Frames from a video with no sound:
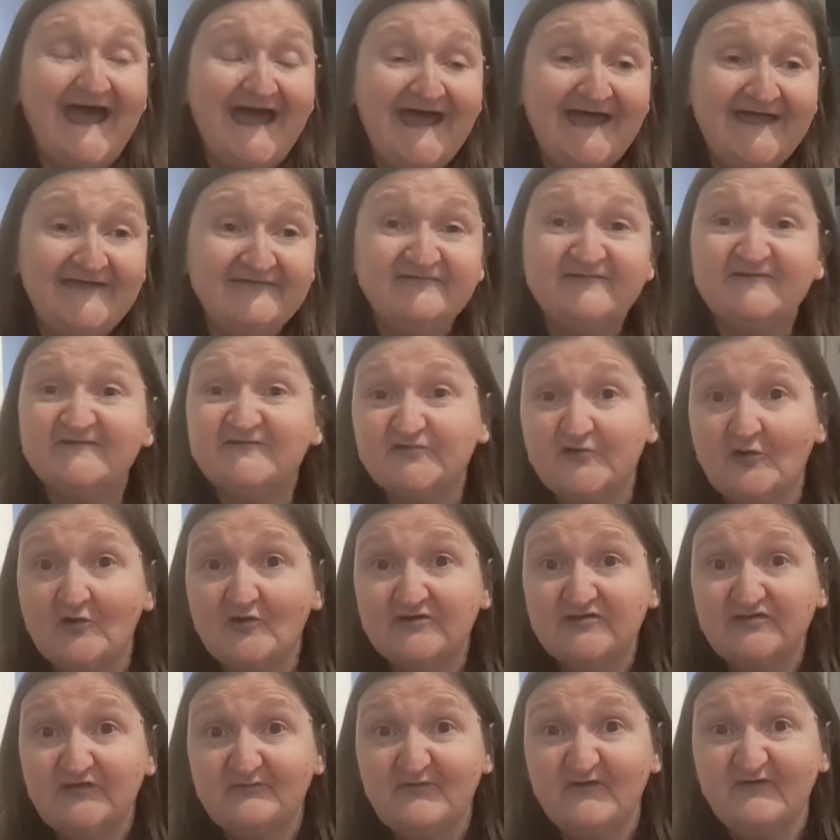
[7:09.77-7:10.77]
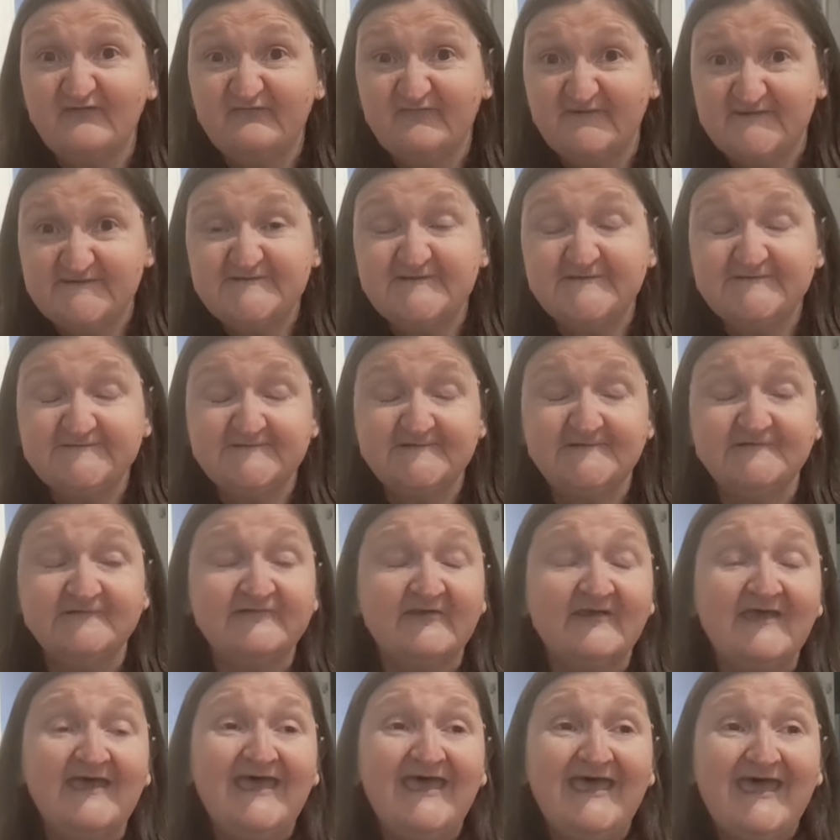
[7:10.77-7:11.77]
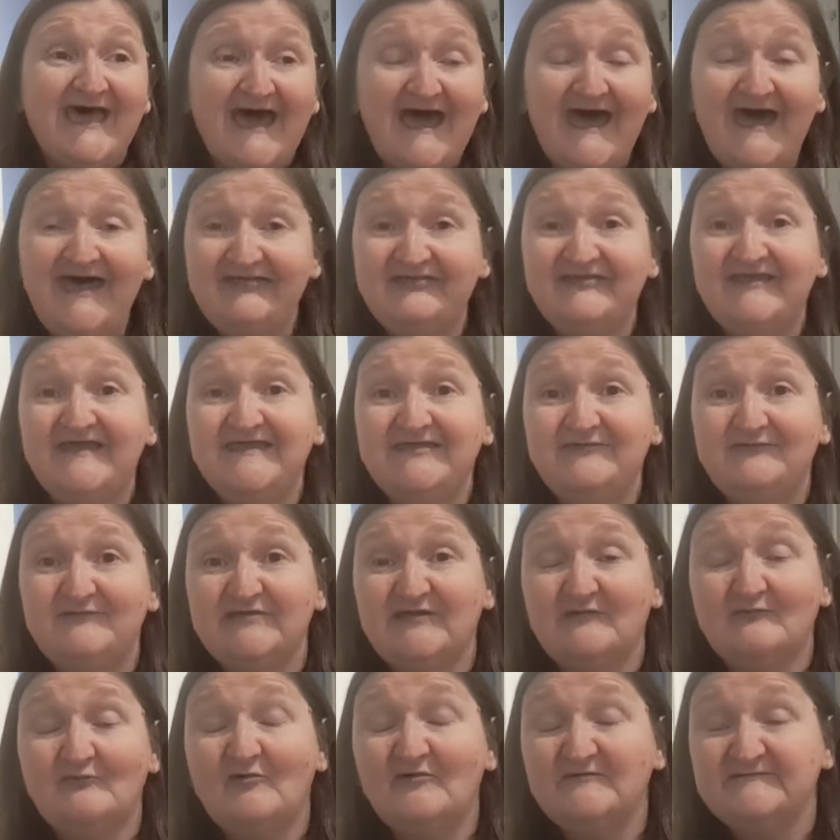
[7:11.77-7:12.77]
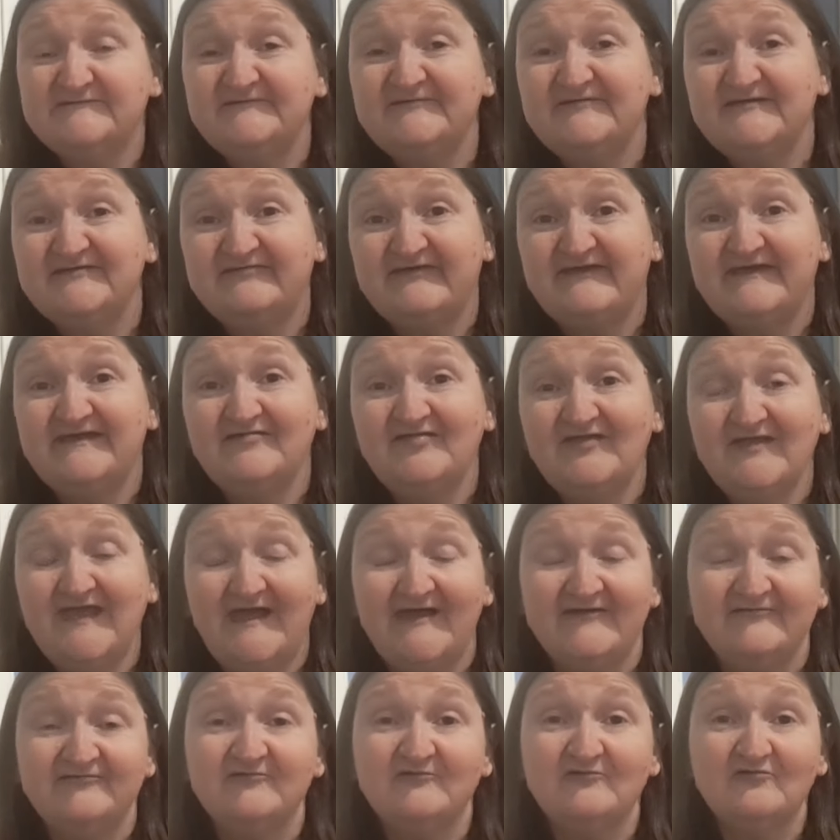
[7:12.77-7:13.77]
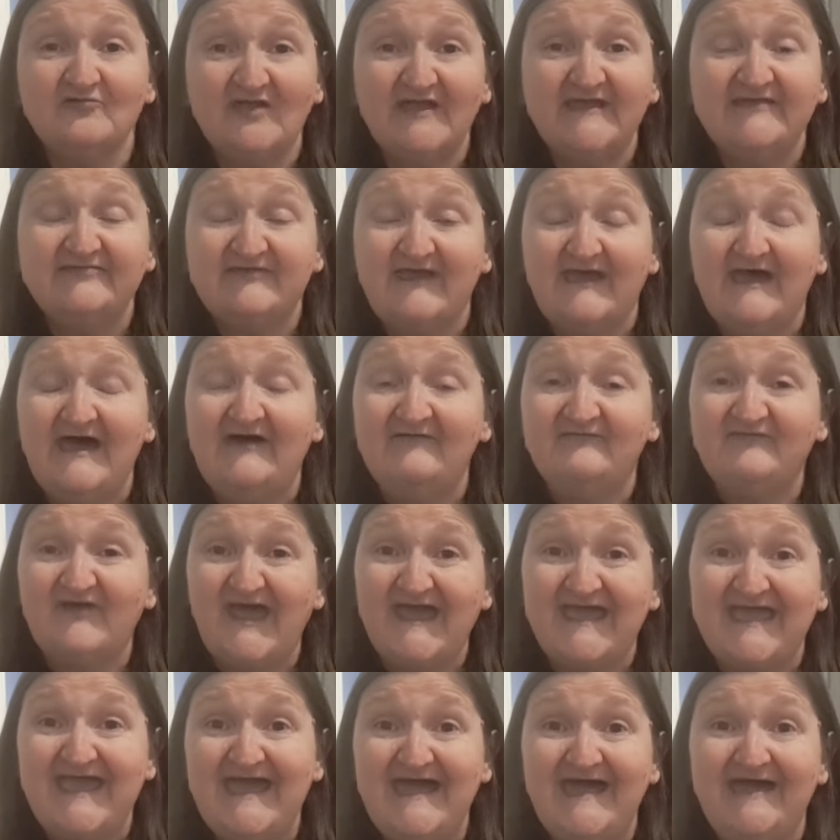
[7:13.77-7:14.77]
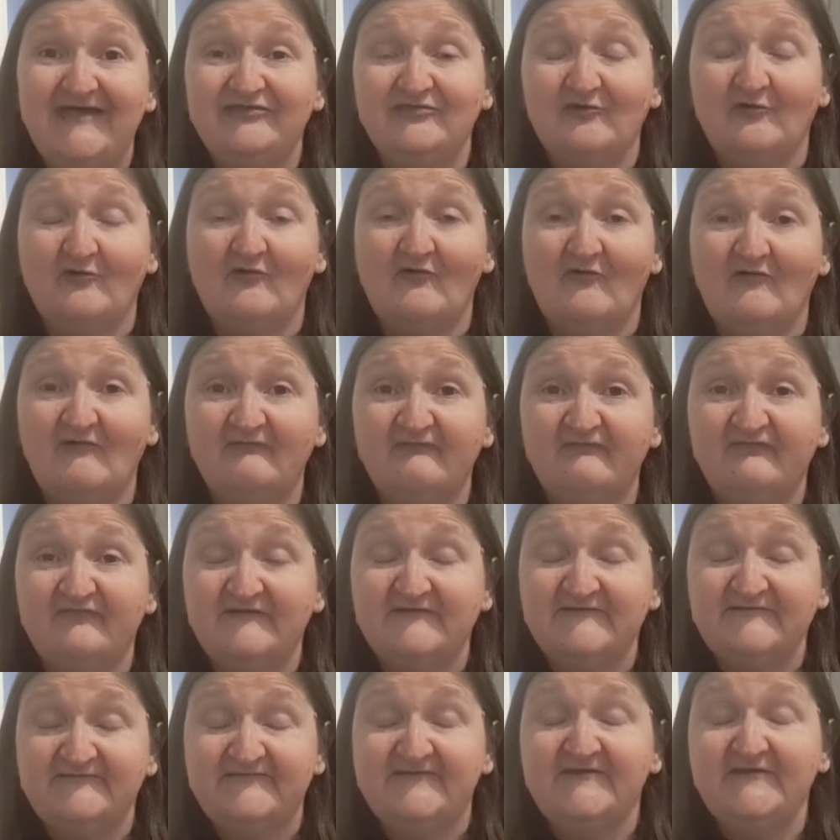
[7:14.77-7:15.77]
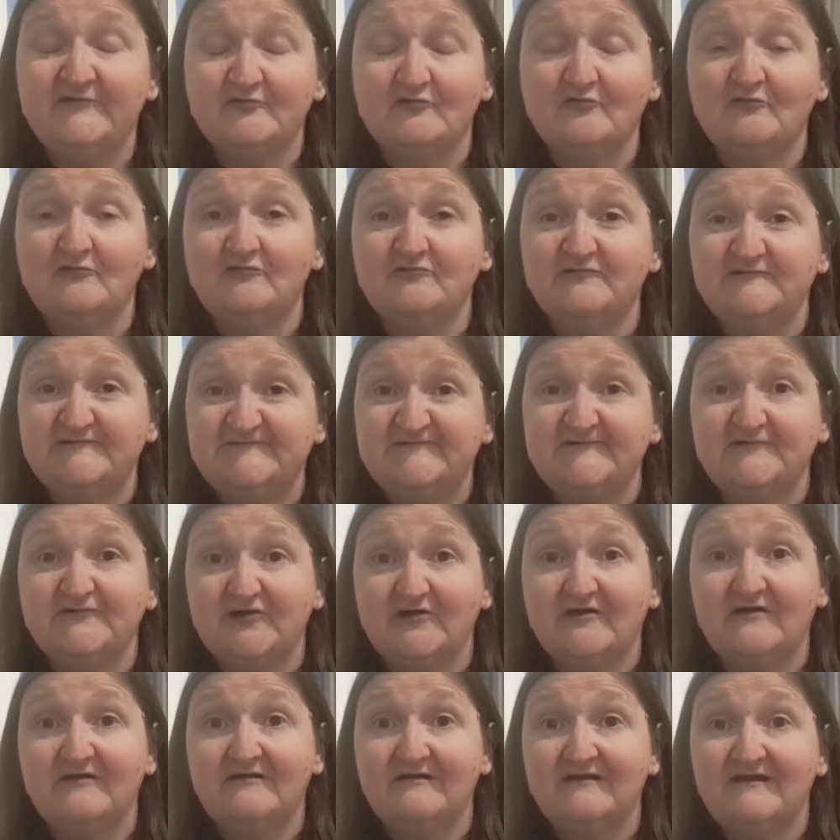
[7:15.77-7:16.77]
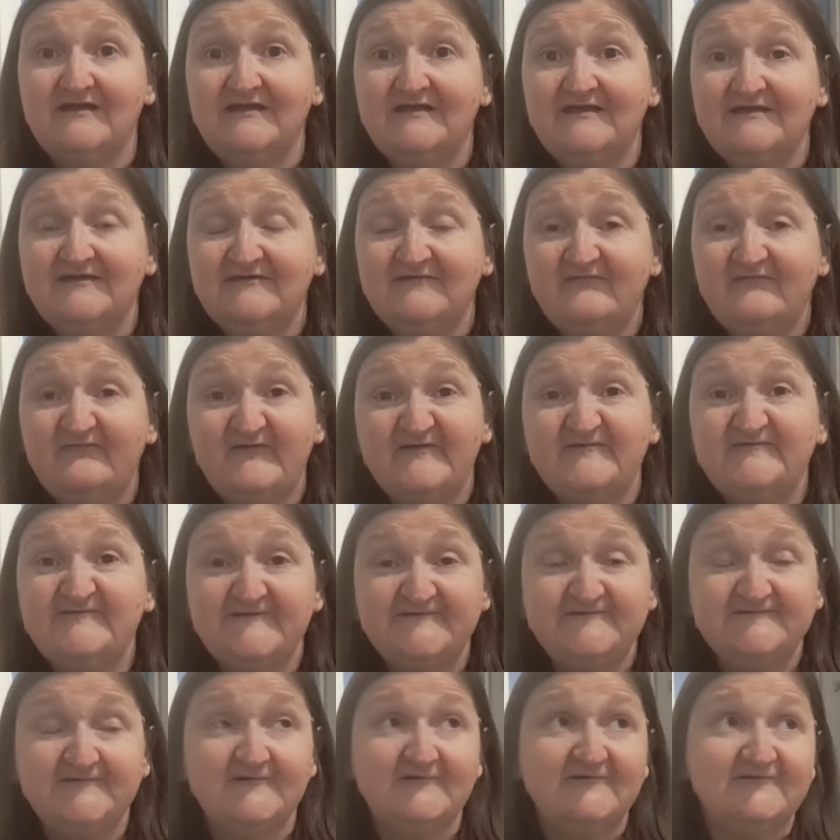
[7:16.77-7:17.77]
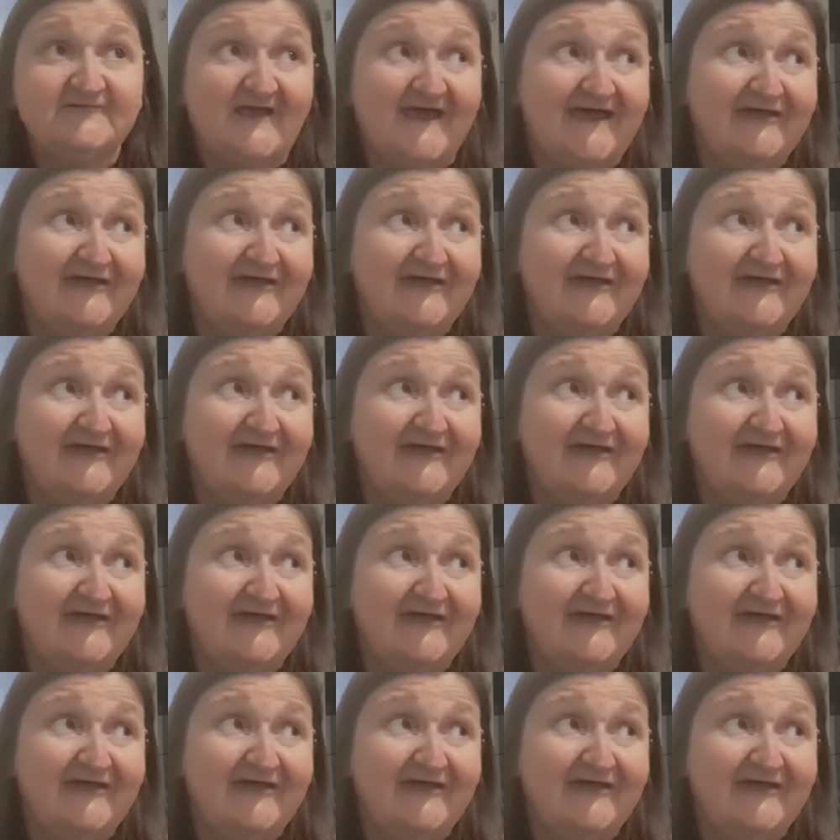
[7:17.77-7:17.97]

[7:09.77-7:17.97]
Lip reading: And talking about fizzy juice, at night when I'm watching the telly, I do like to have a can of zero sugar fizzy juice.